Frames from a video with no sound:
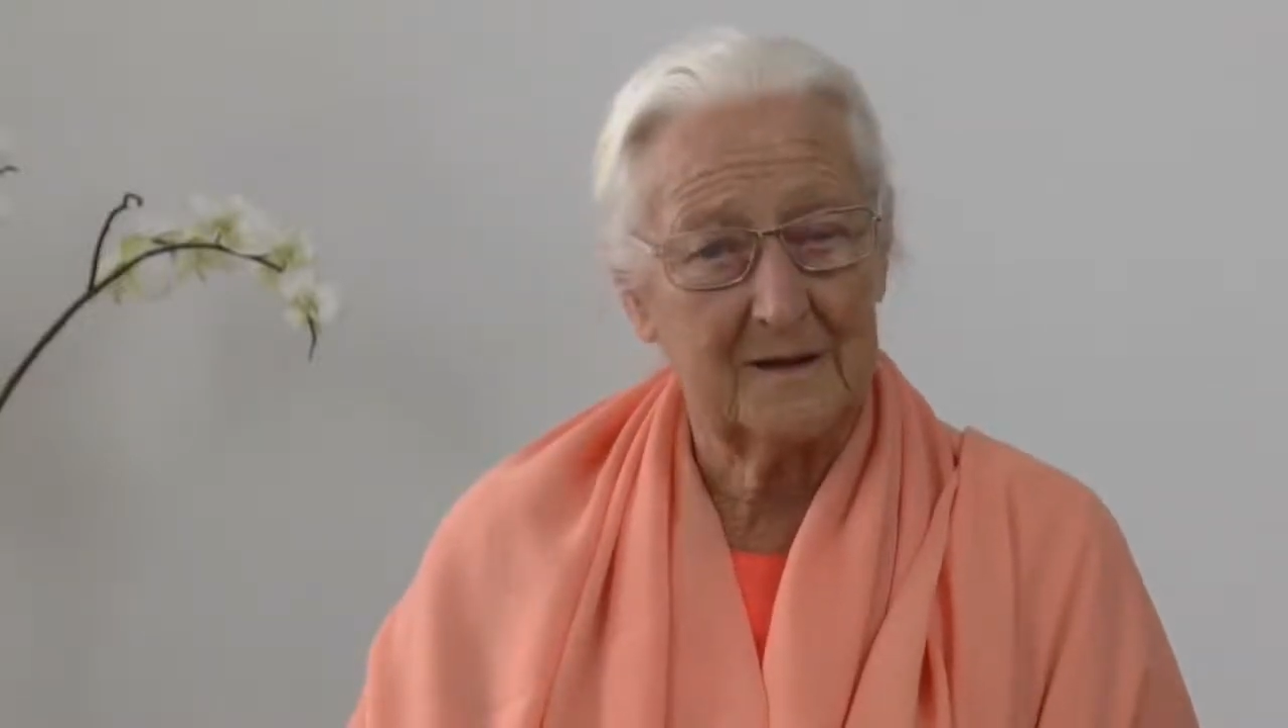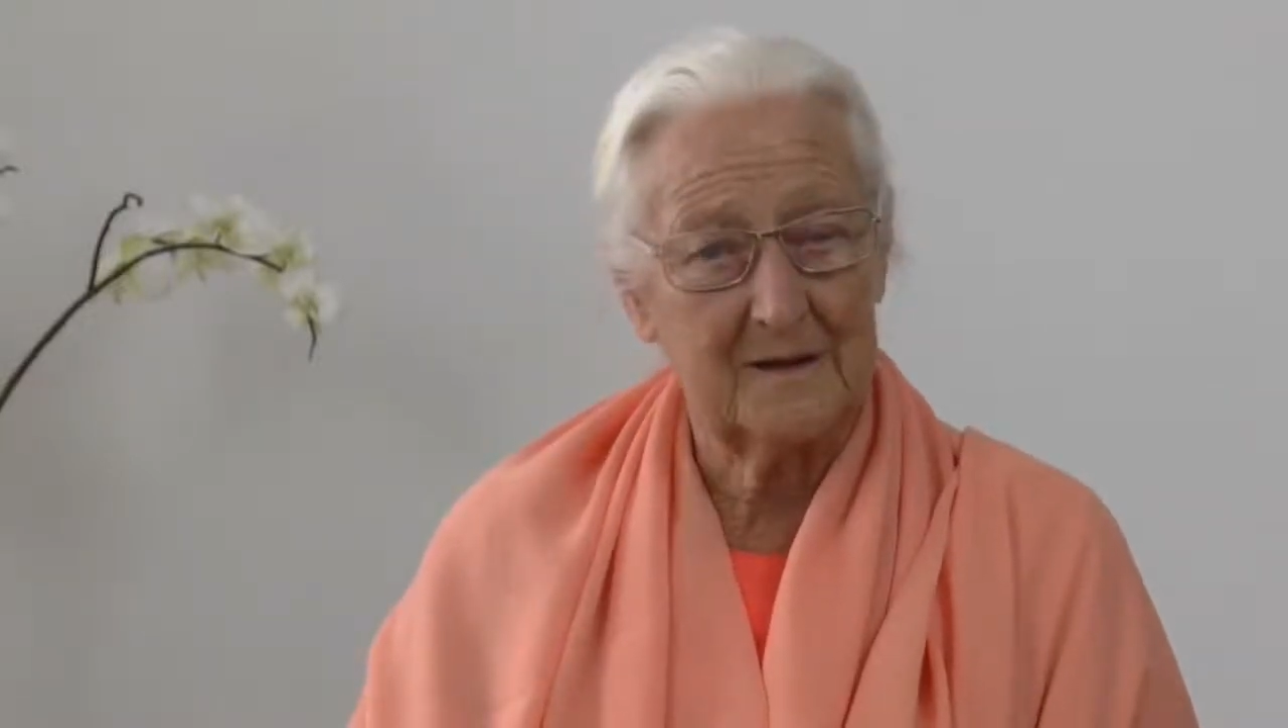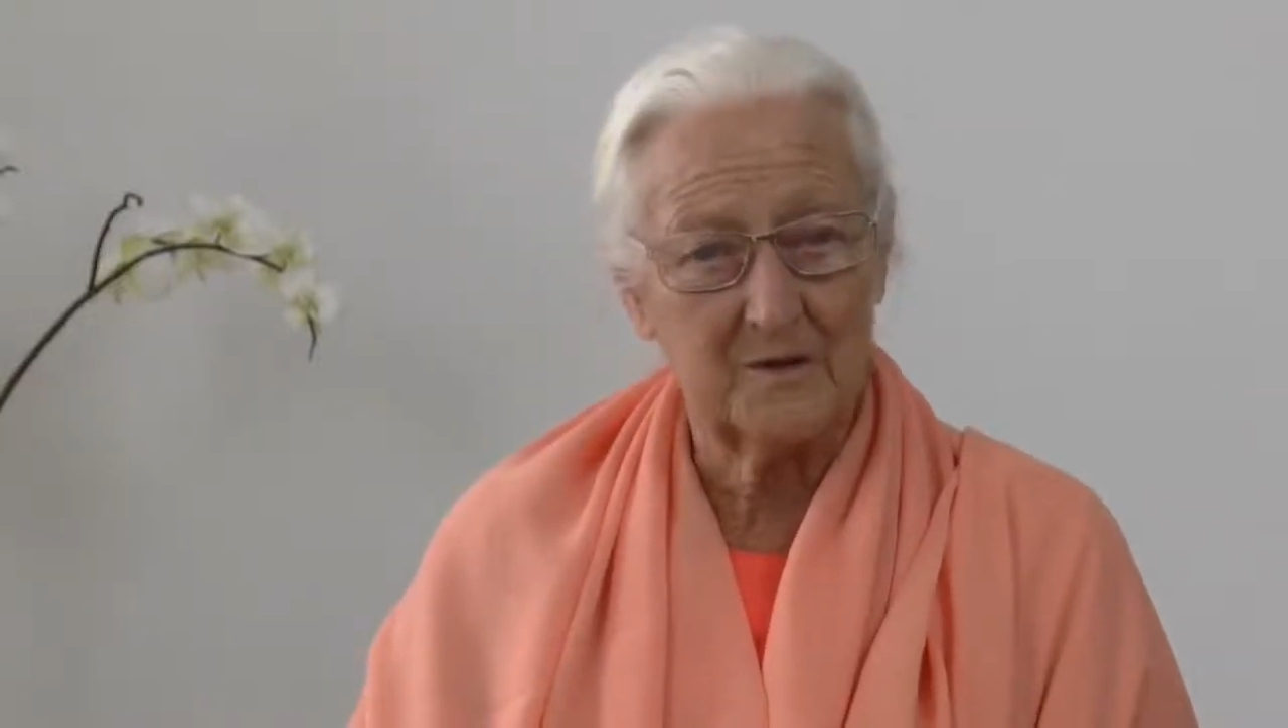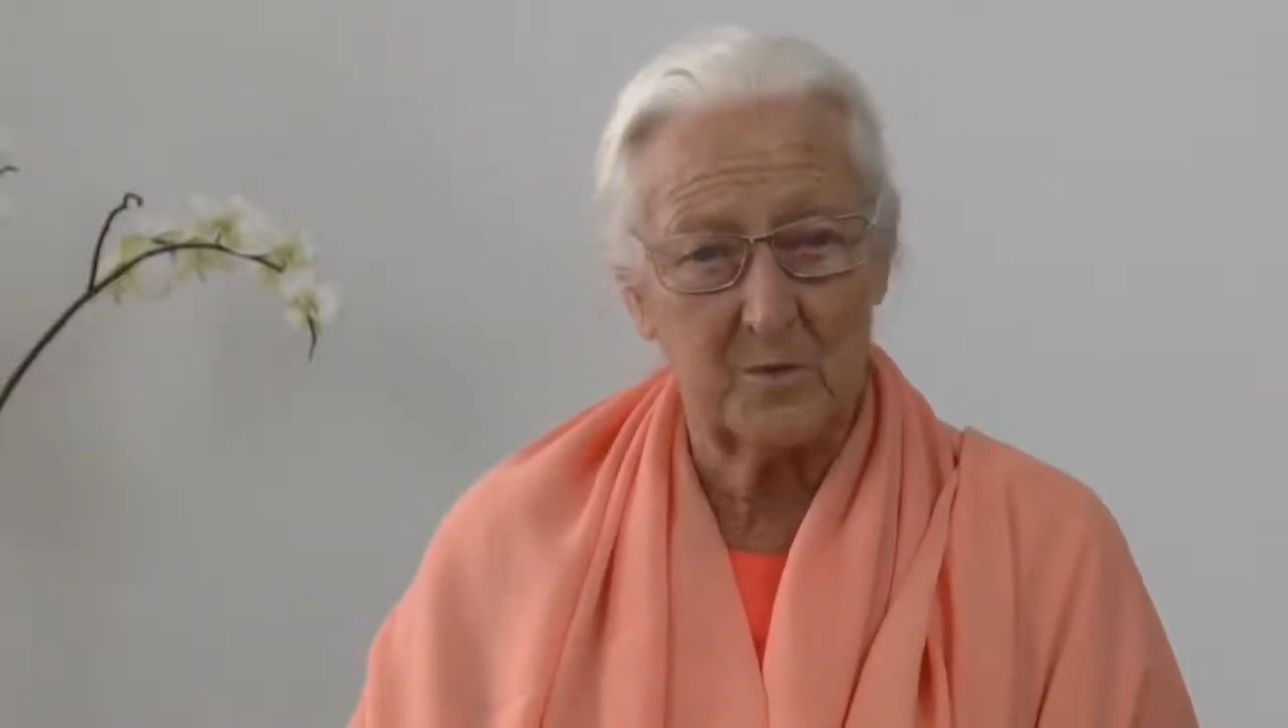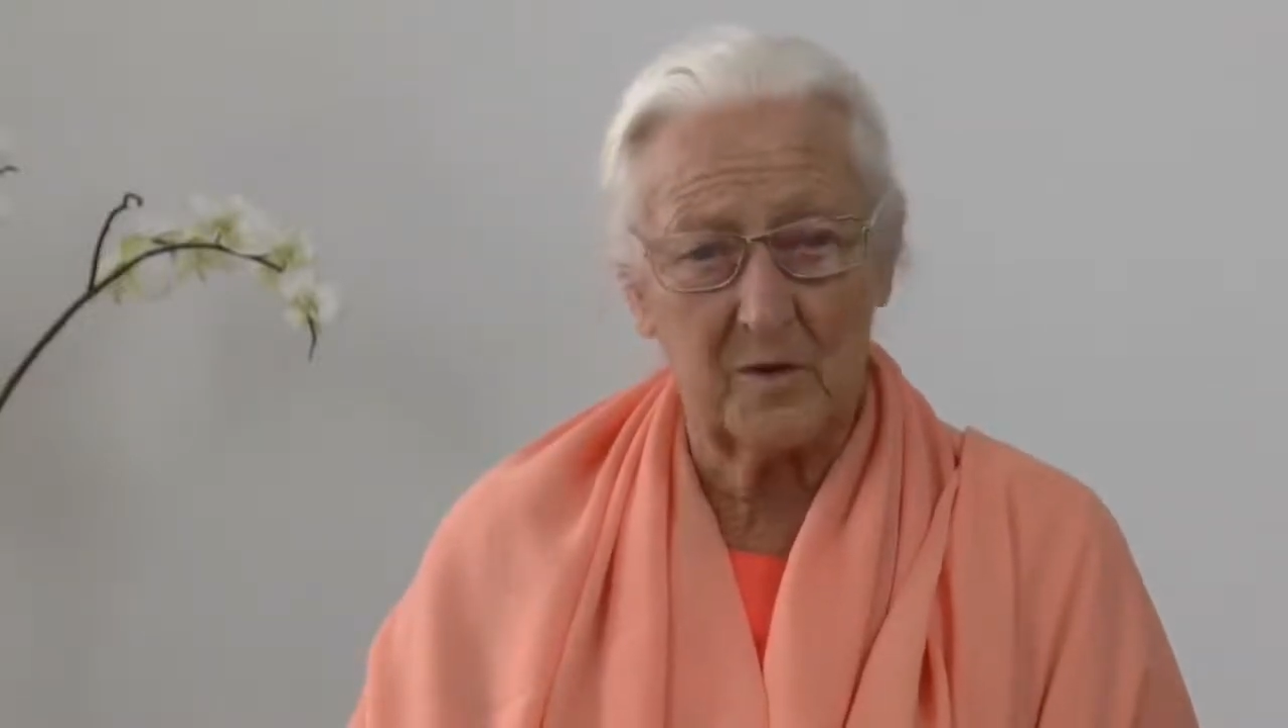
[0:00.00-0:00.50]

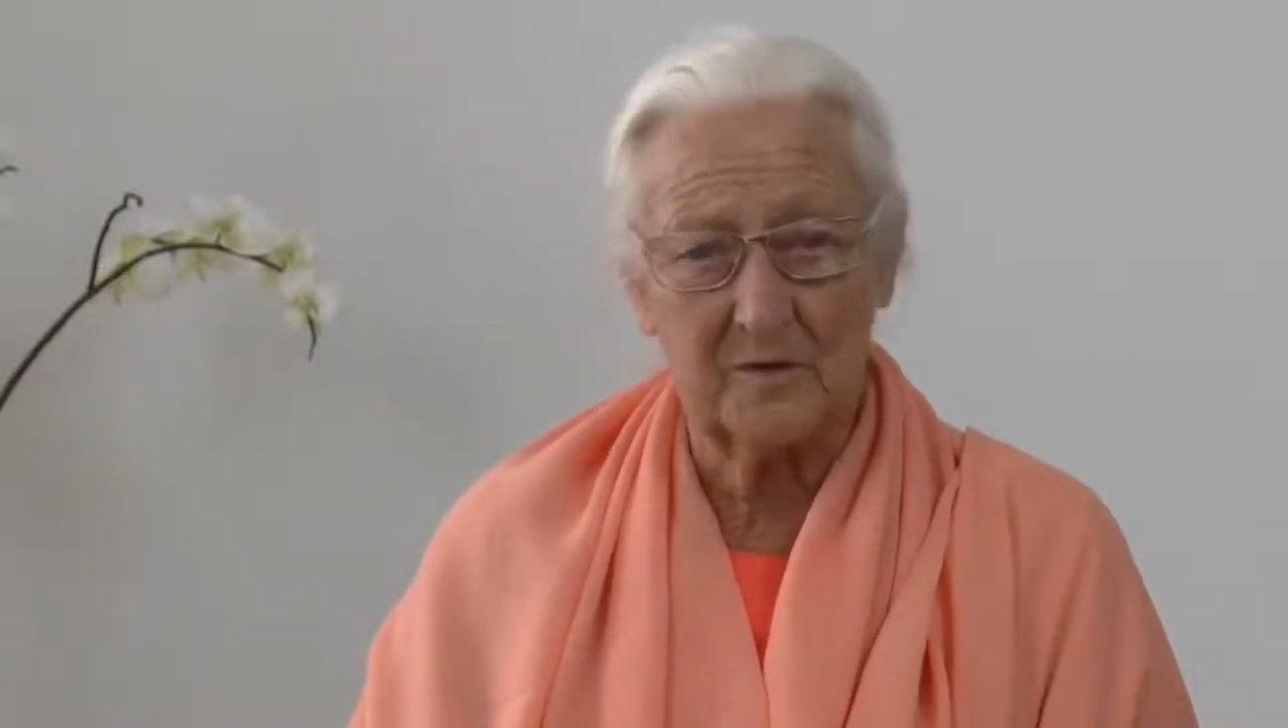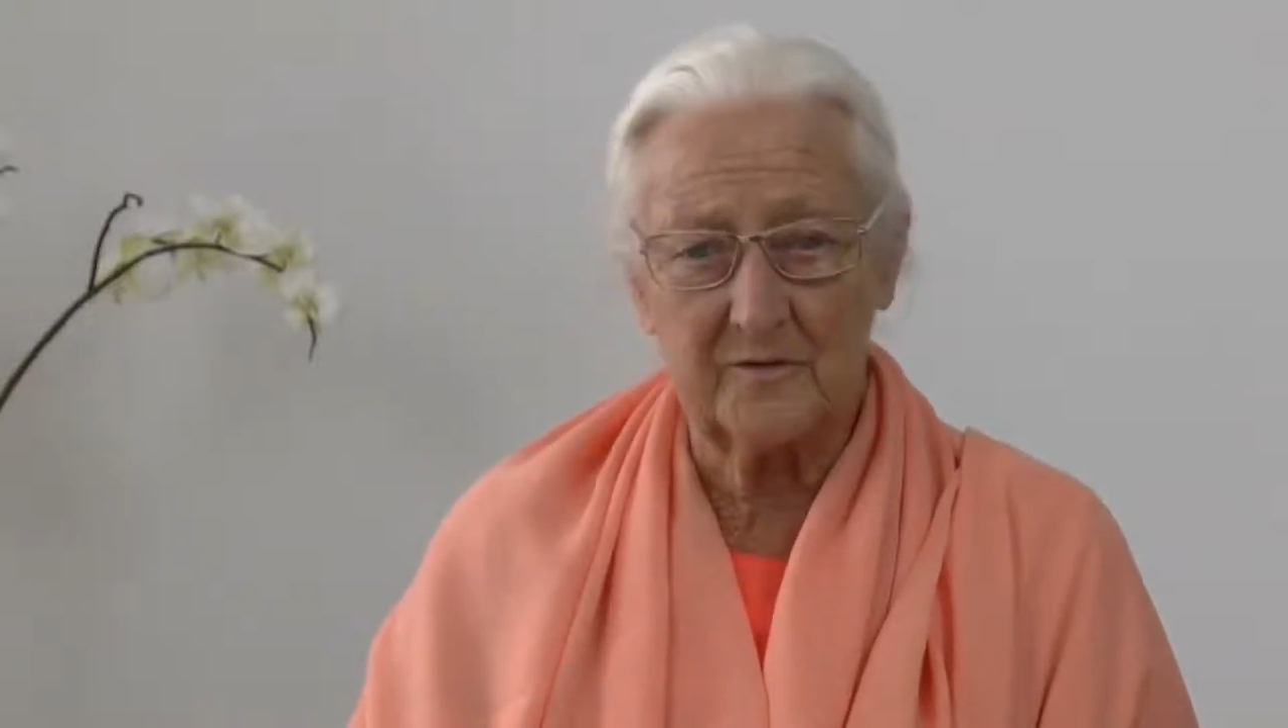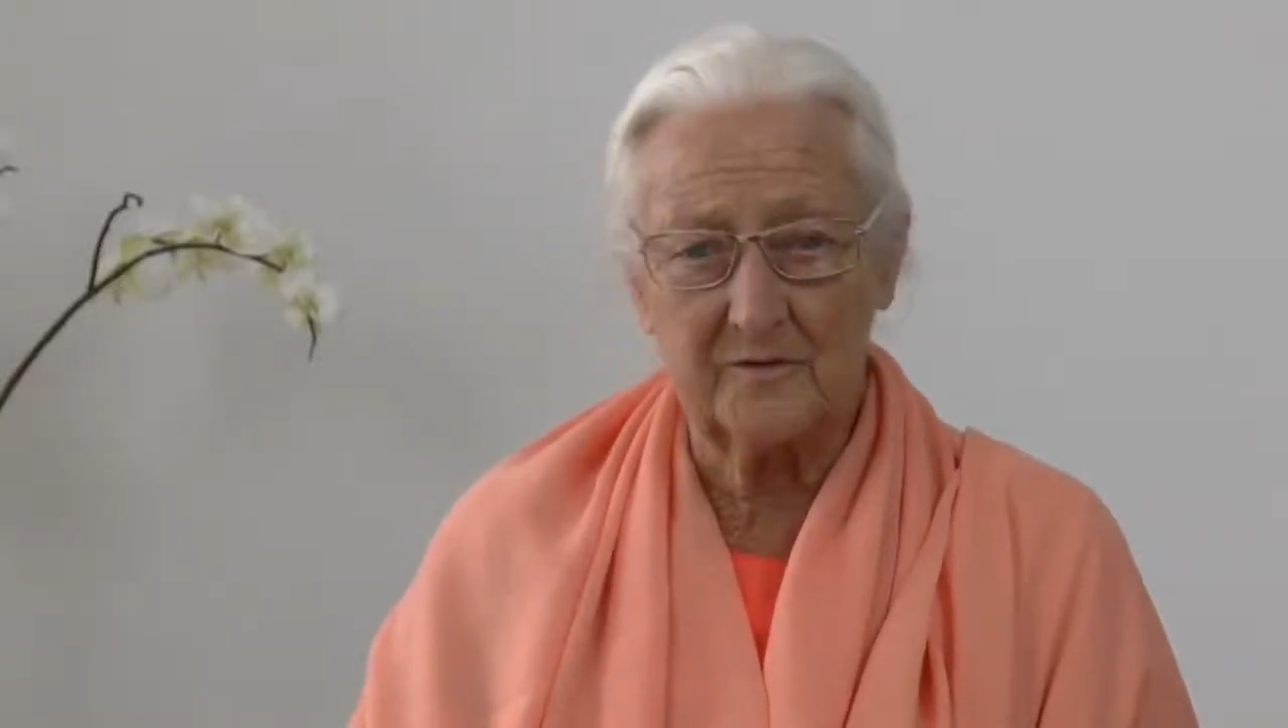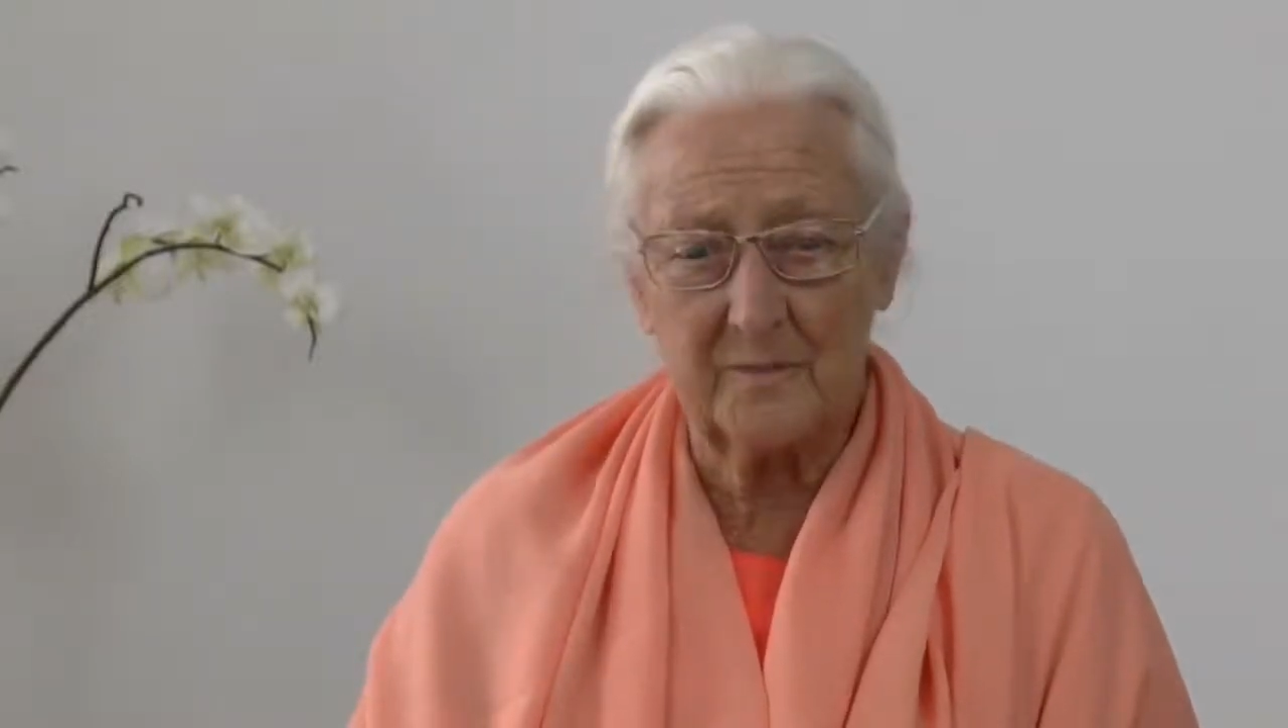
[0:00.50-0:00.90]
is one of